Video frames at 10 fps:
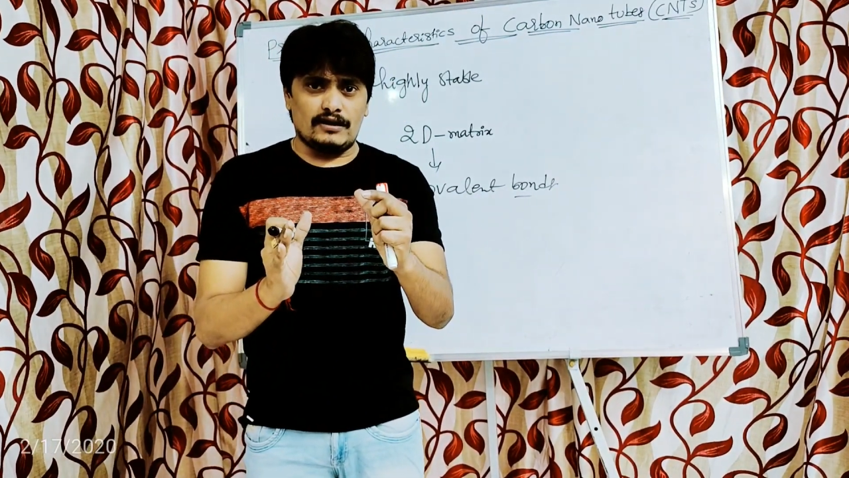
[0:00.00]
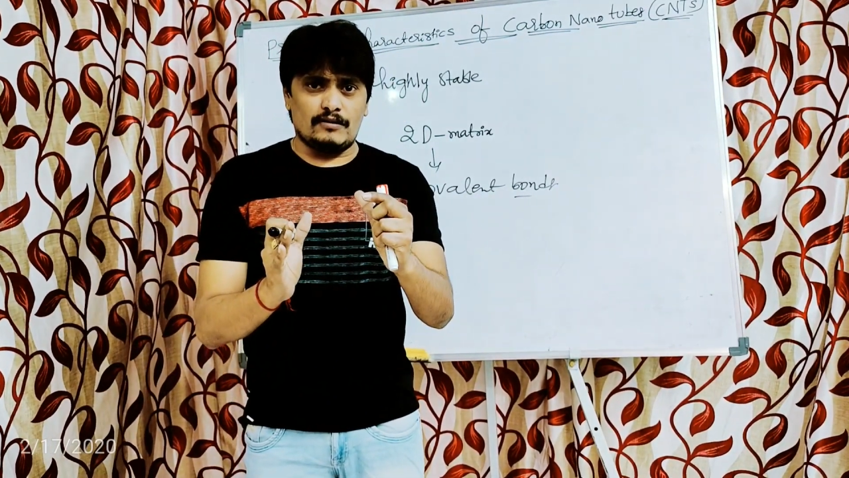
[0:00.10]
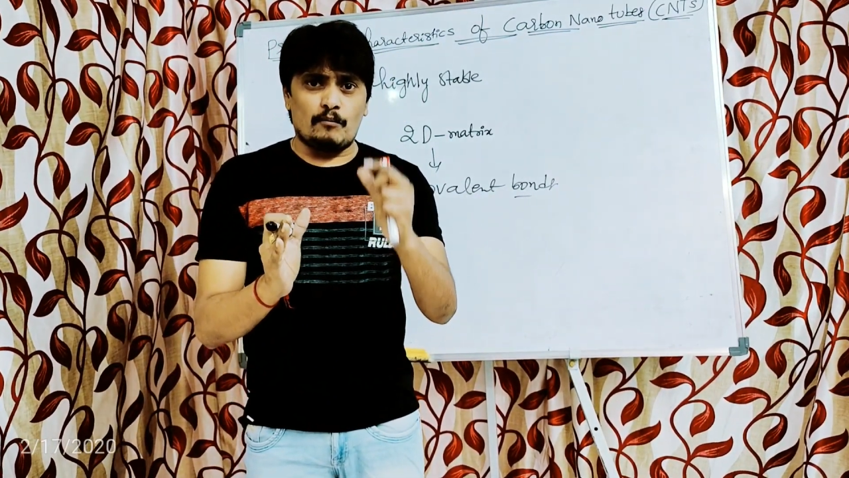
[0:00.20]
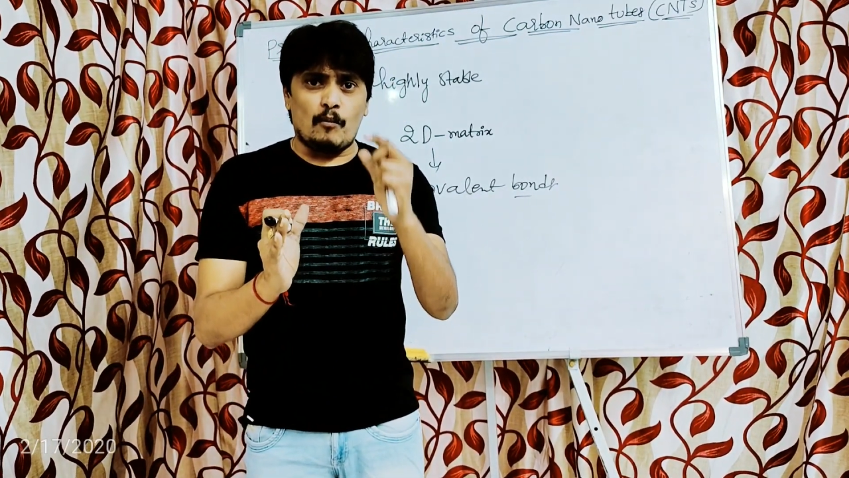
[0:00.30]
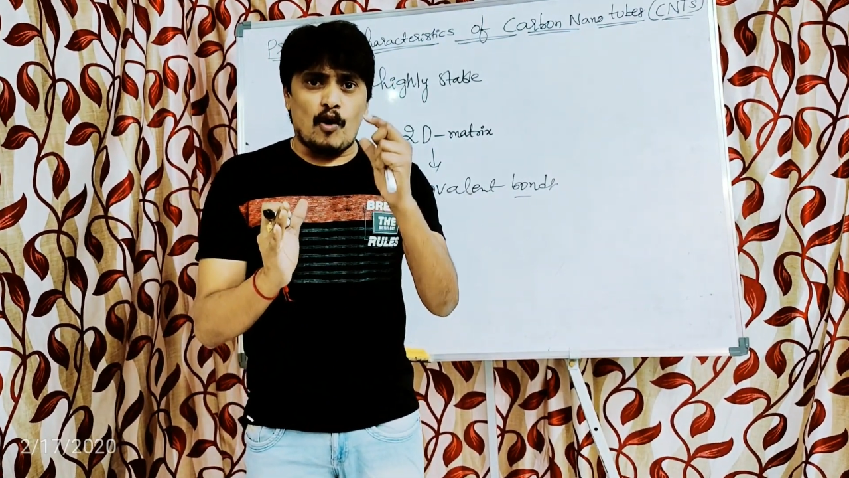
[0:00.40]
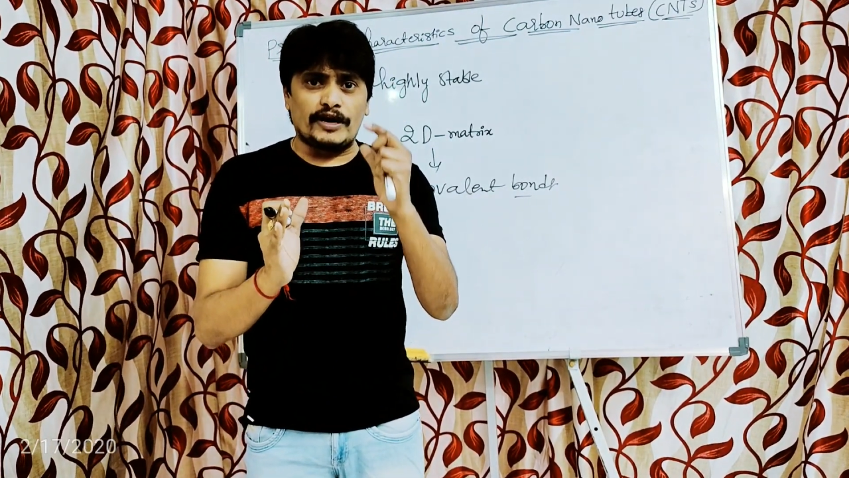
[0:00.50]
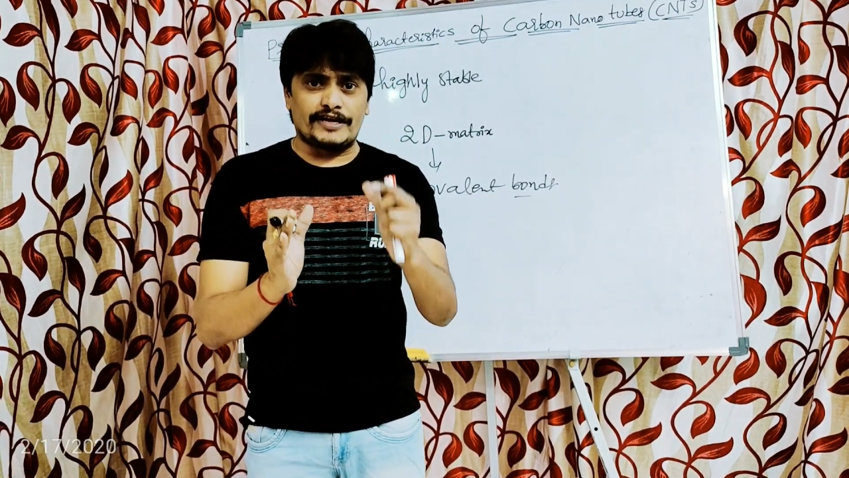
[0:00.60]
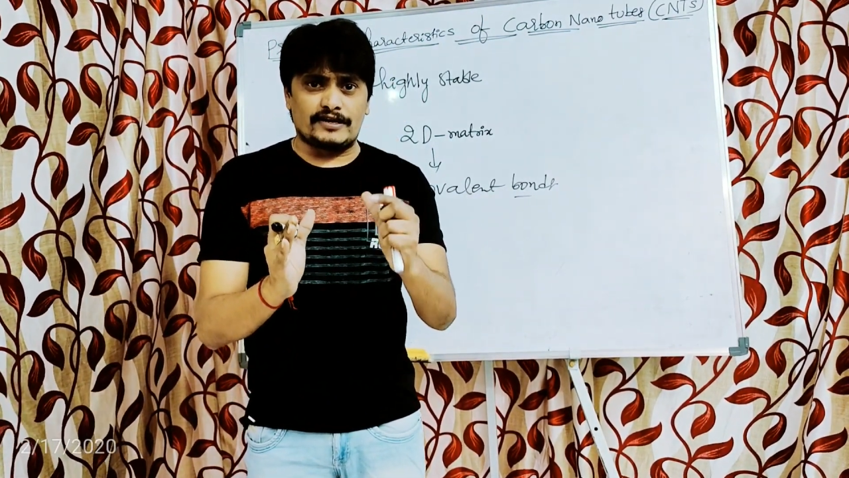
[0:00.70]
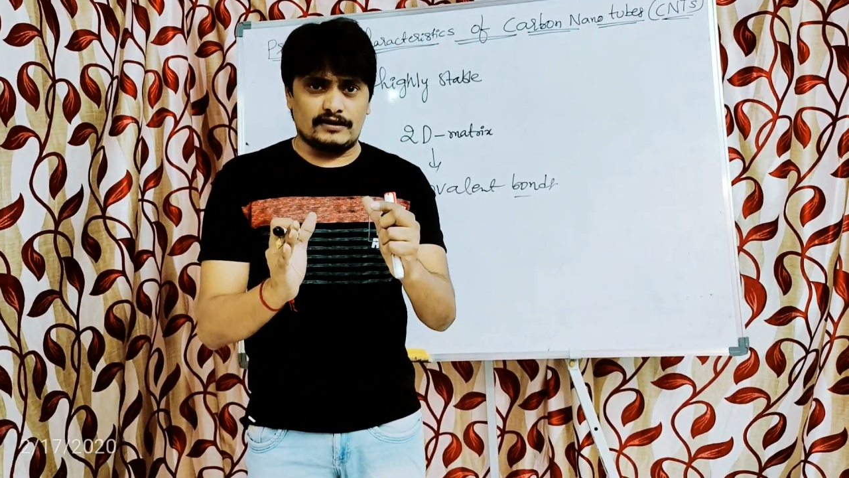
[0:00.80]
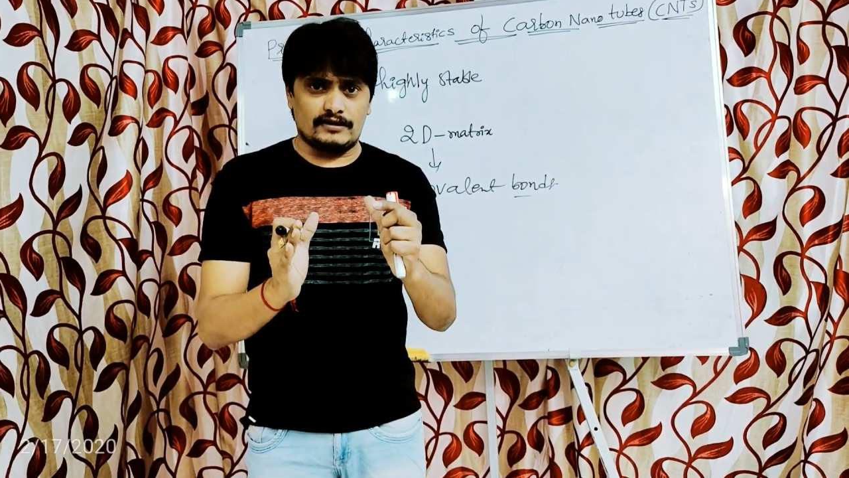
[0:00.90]

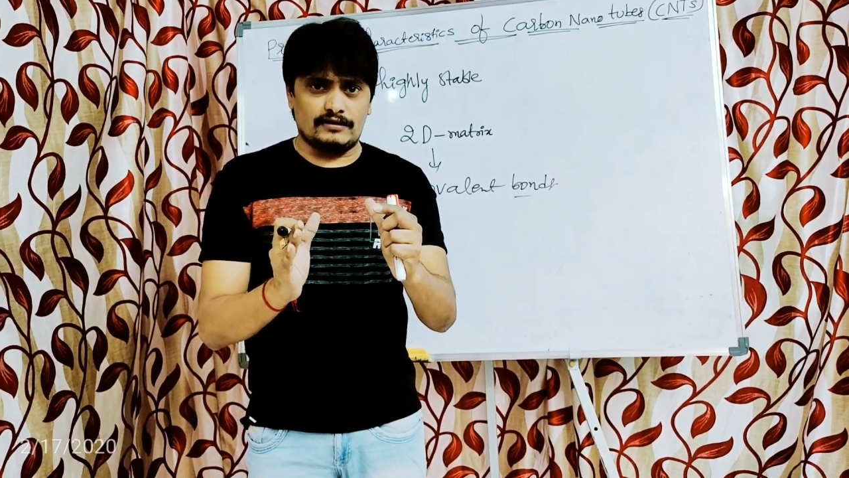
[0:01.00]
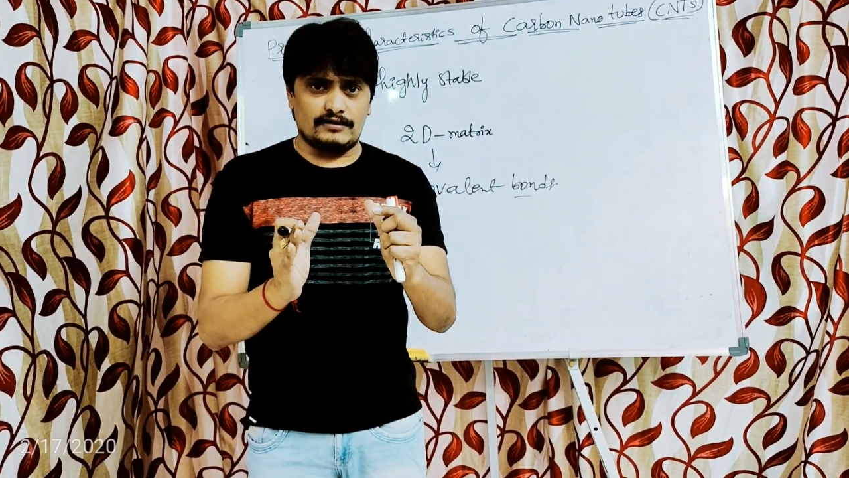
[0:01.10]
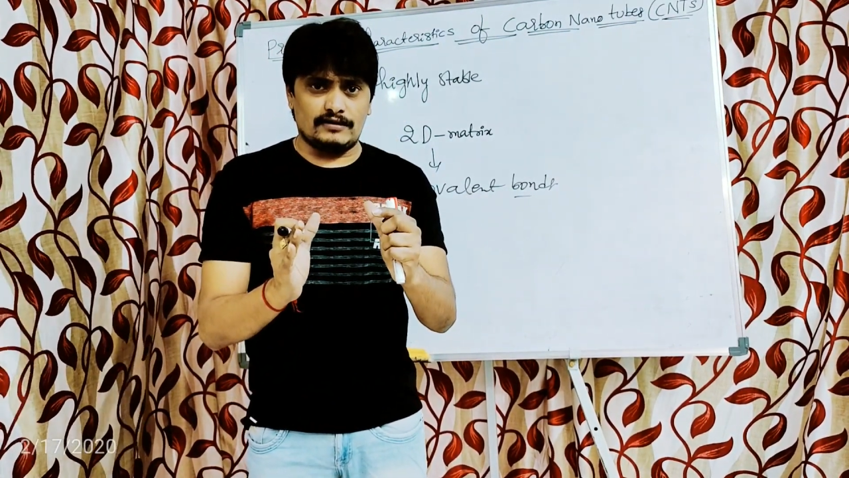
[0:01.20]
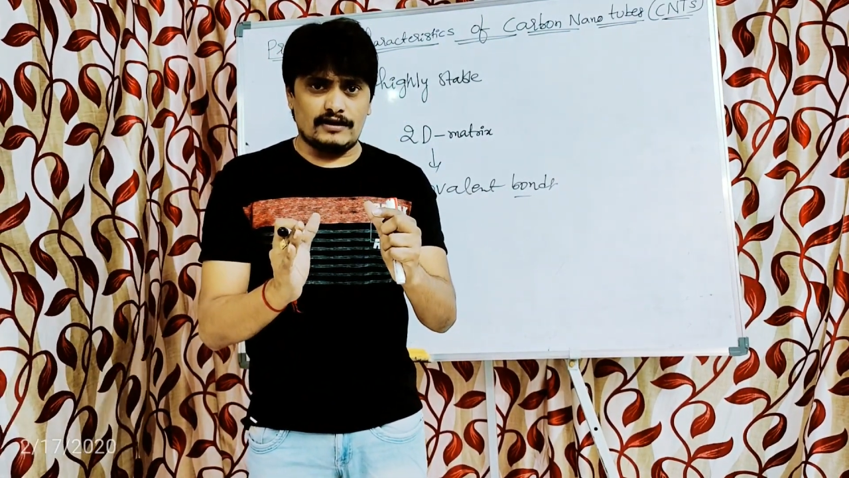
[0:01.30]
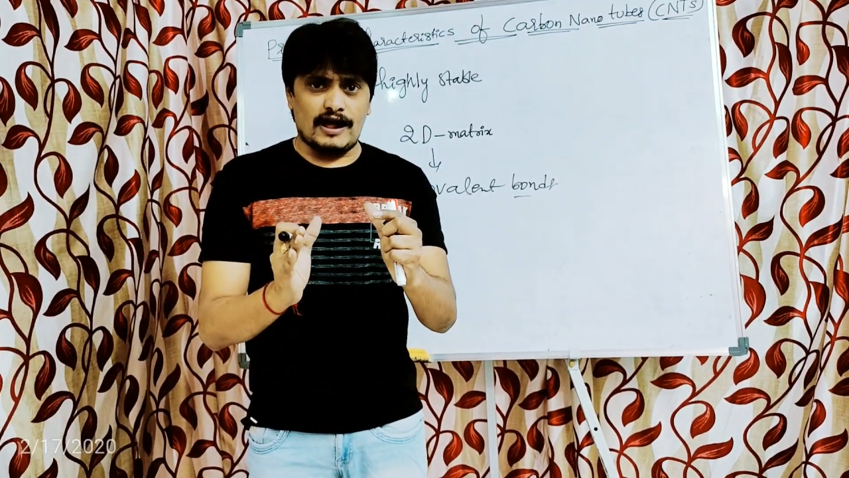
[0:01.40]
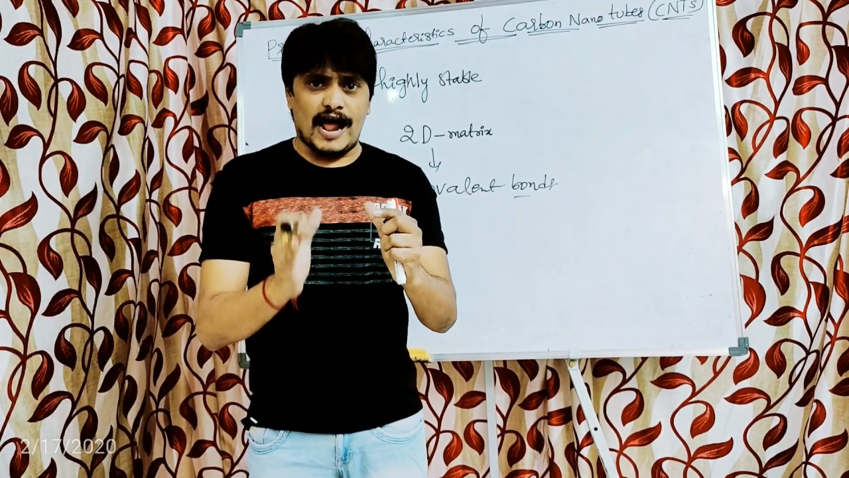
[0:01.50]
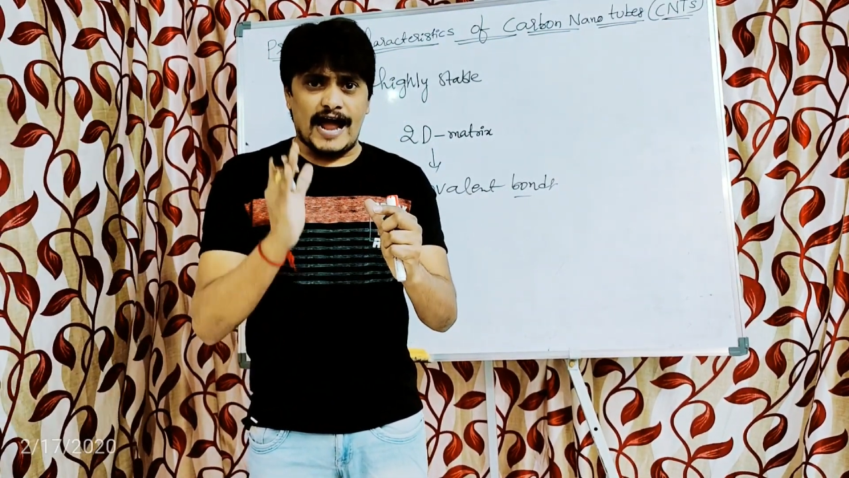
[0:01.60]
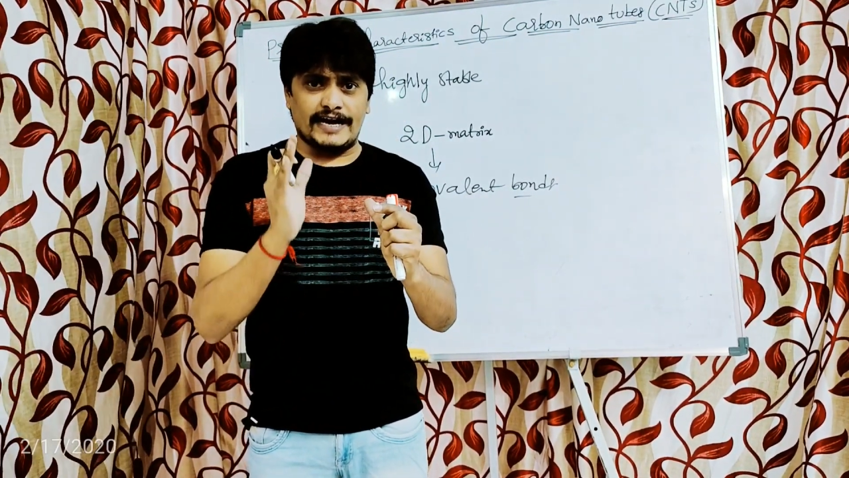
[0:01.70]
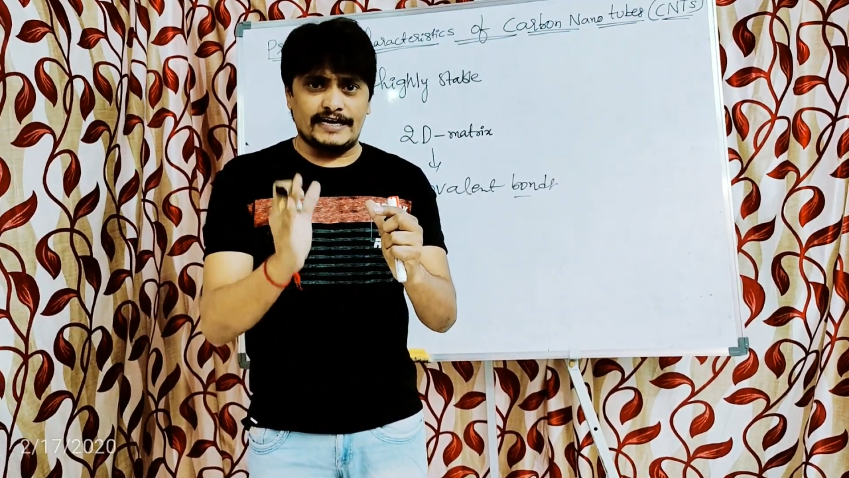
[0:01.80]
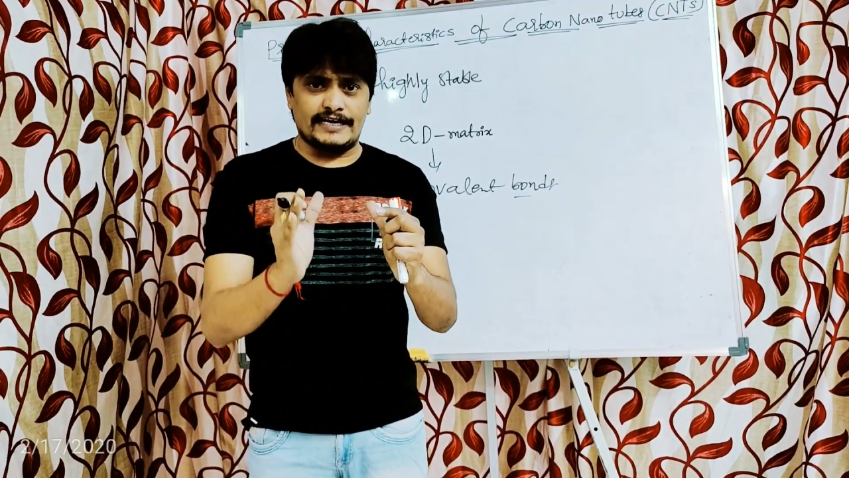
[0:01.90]
molecule
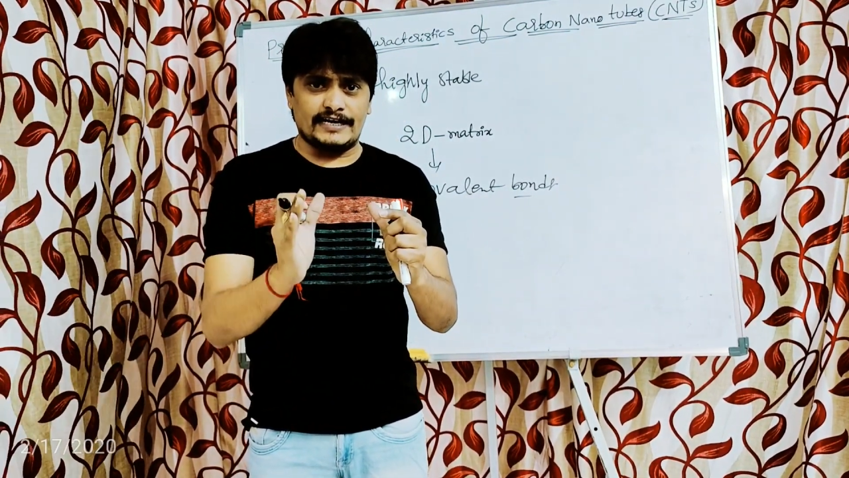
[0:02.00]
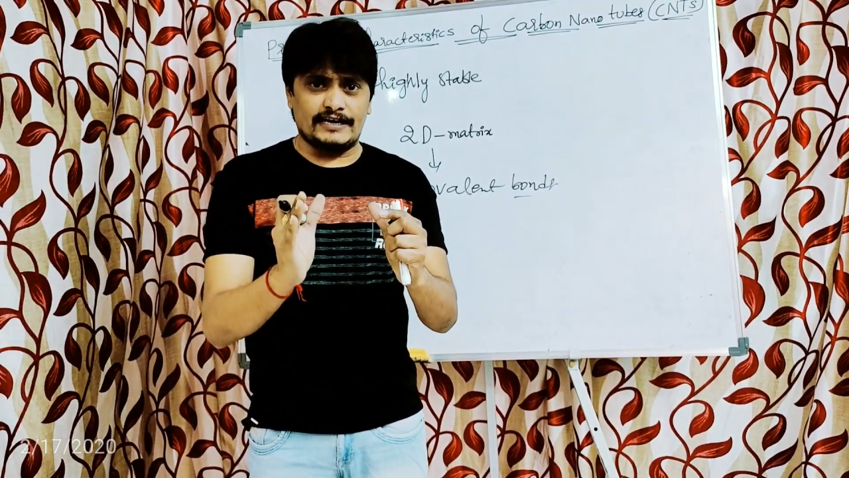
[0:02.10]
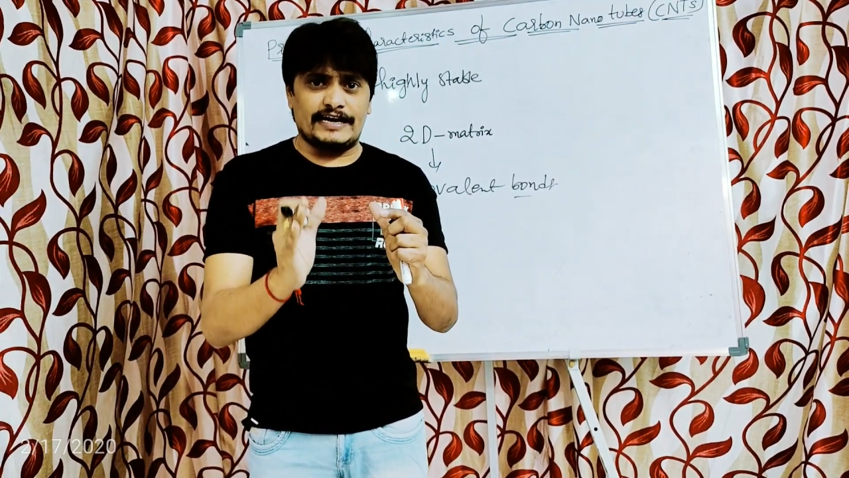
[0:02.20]
and uh,